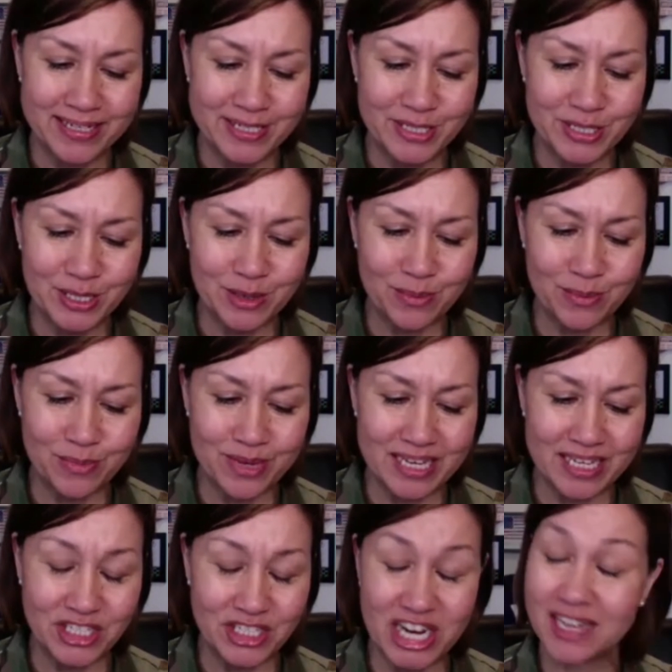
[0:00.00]
some
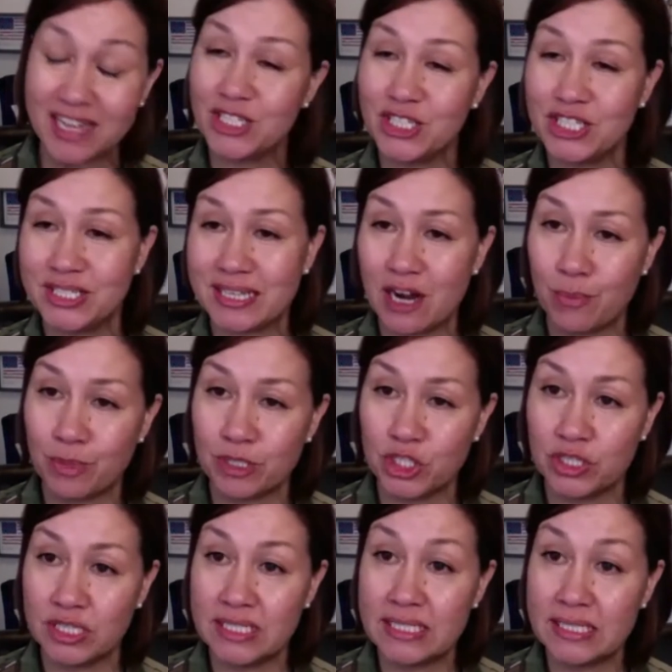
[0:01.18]
challenges and
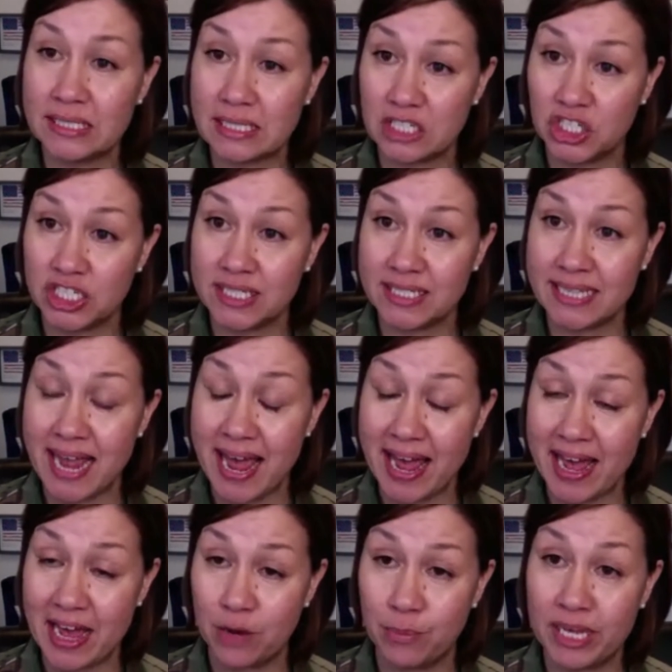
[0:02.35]
opportunities that she's
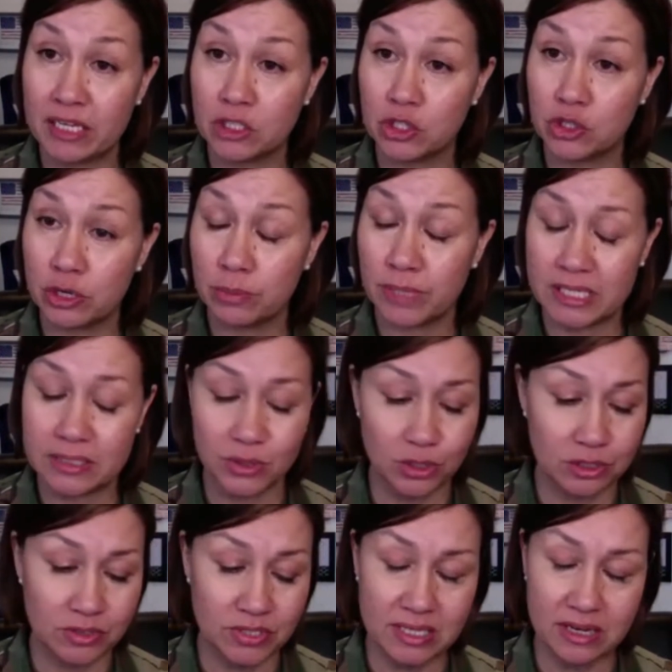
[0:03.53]
had being a trailblazer
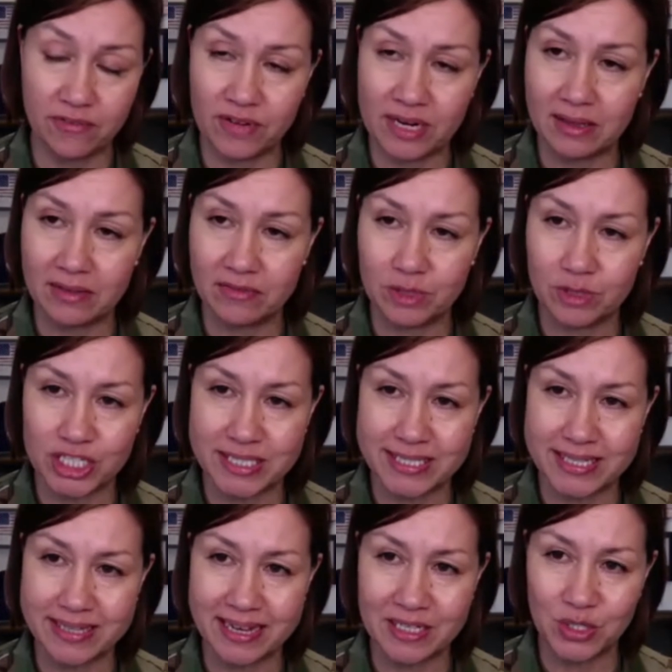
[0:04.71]
herself. And I love what she said
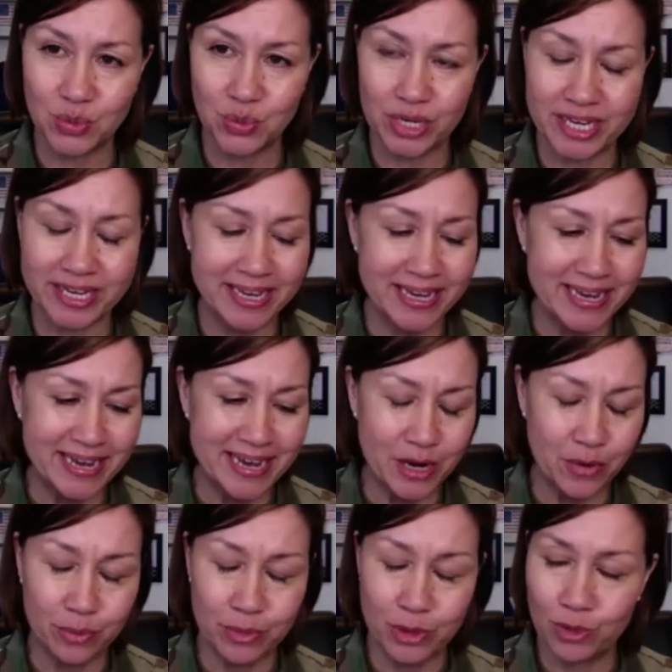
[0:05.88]
last week. I
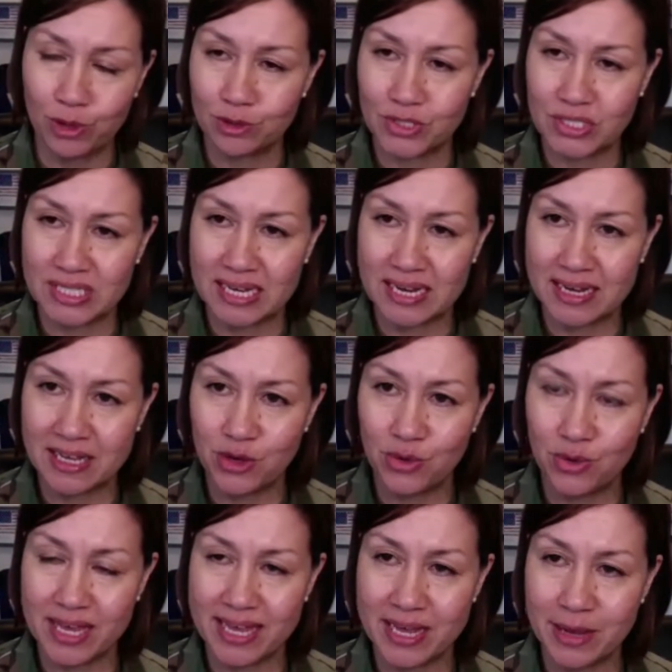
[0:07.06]
remember her saying, you
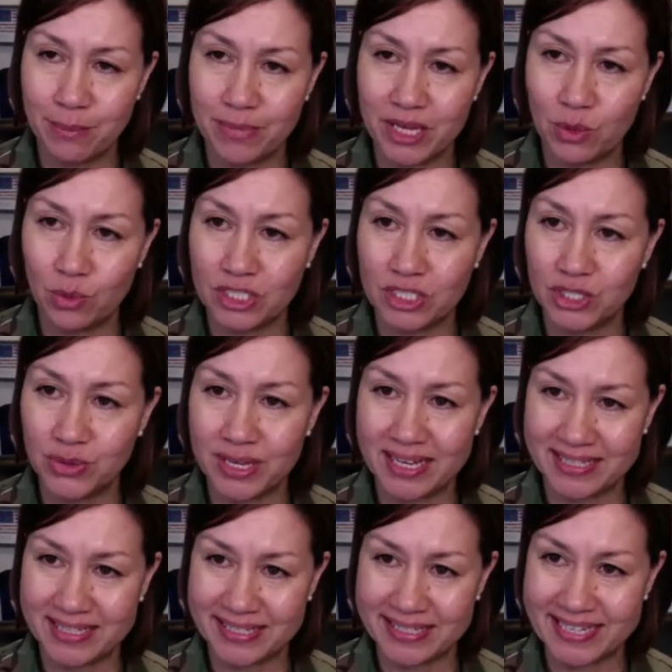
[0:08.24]
can't be what you
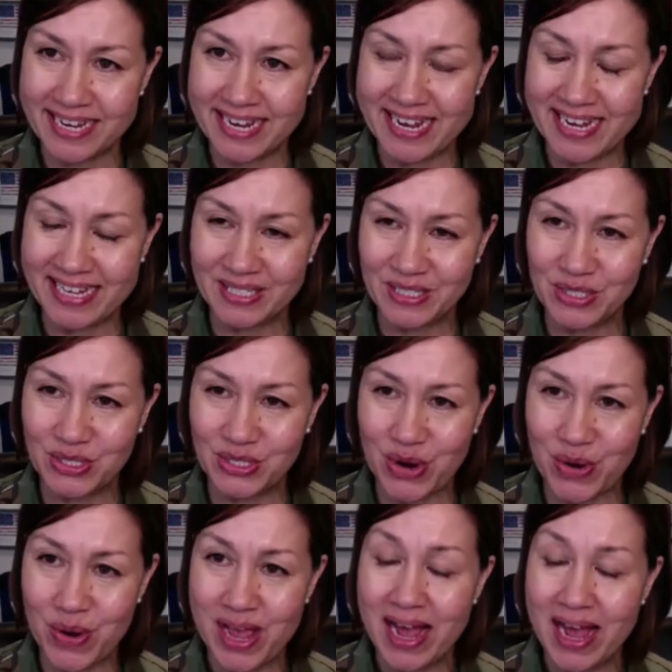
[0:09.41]
can't see. And
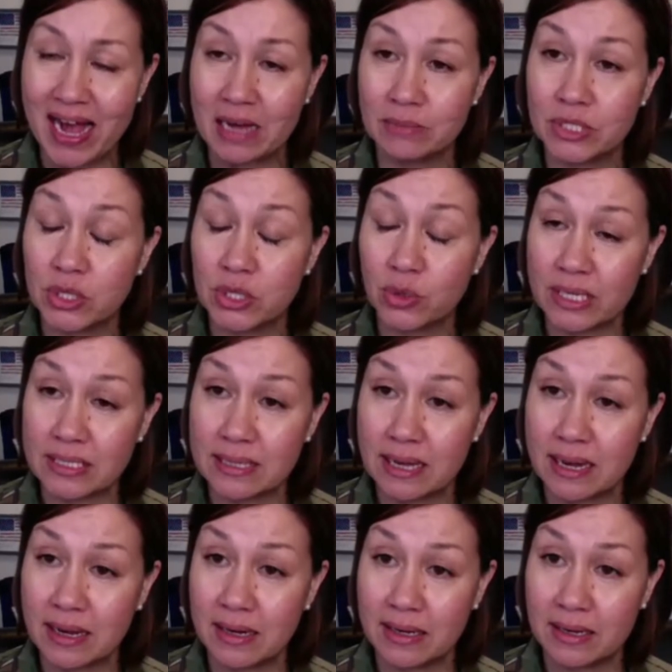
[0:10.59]
so I'm so
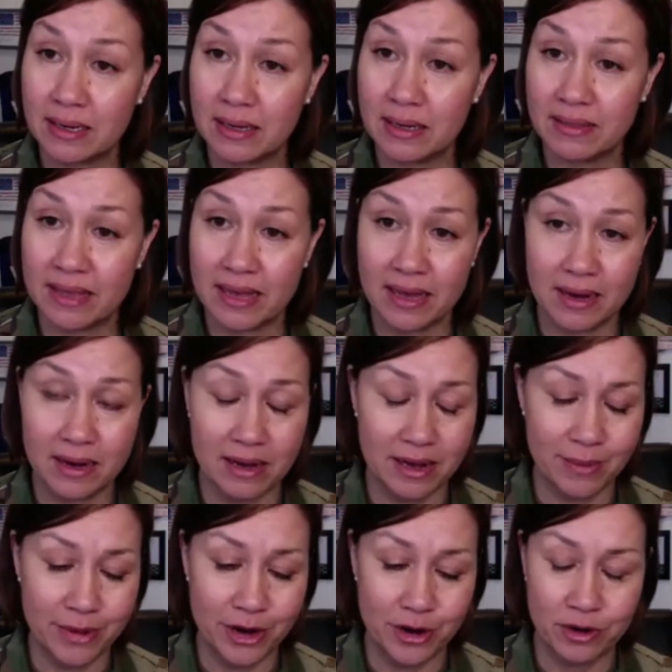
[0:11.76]
excited that,
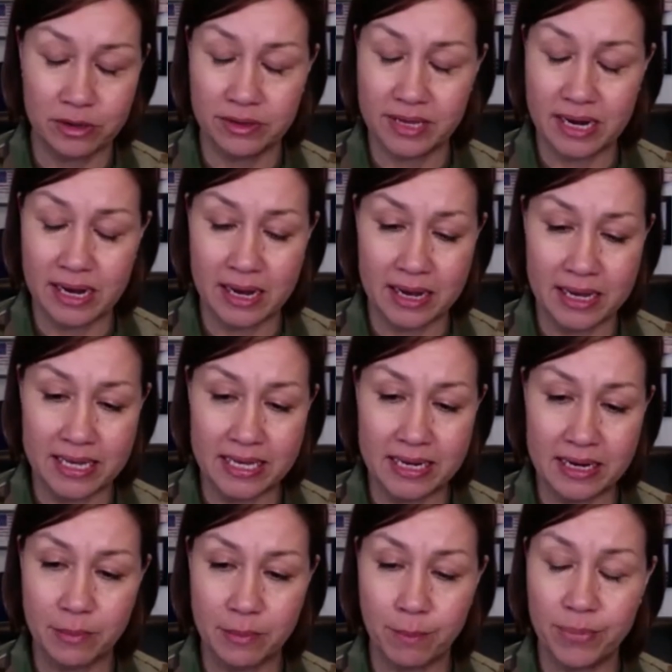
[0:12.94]
Ariel, that I
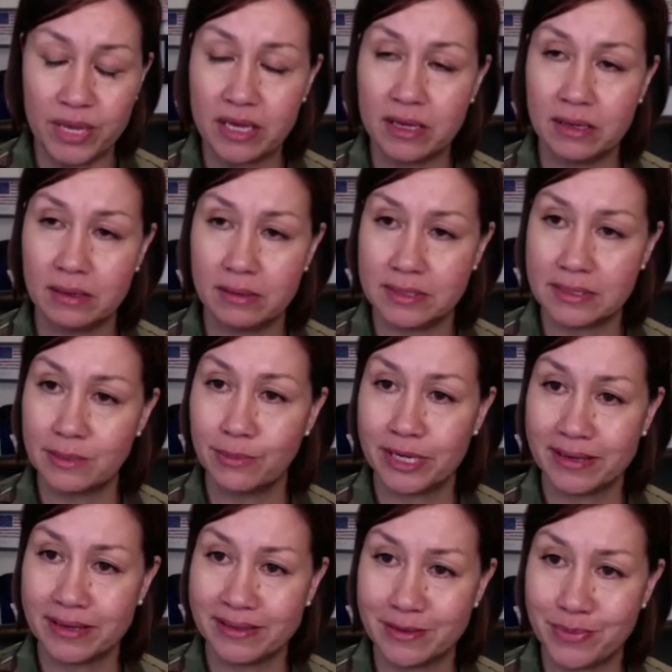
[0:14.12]
can be
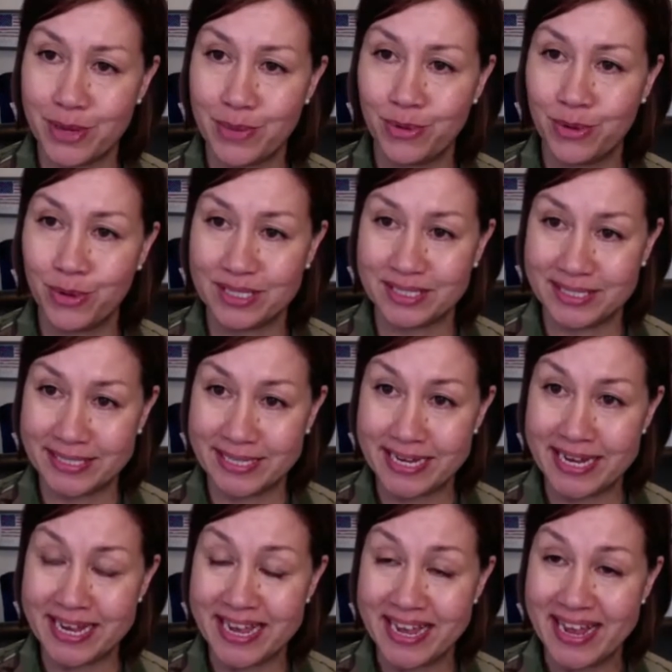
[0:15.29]
somebody that people can
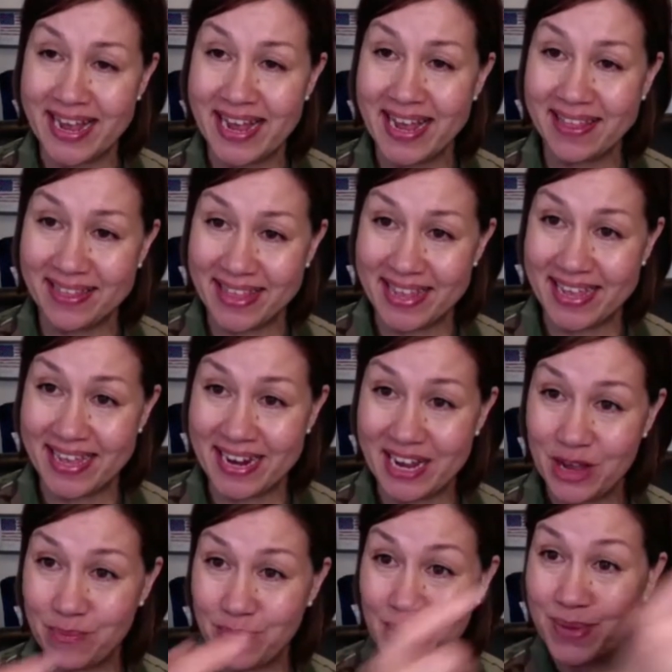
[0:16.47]
see and then
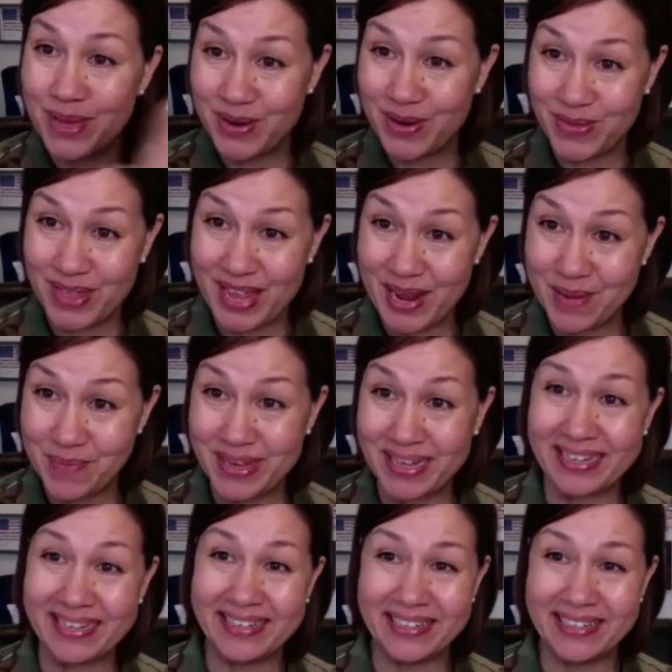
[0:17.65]
be better than me.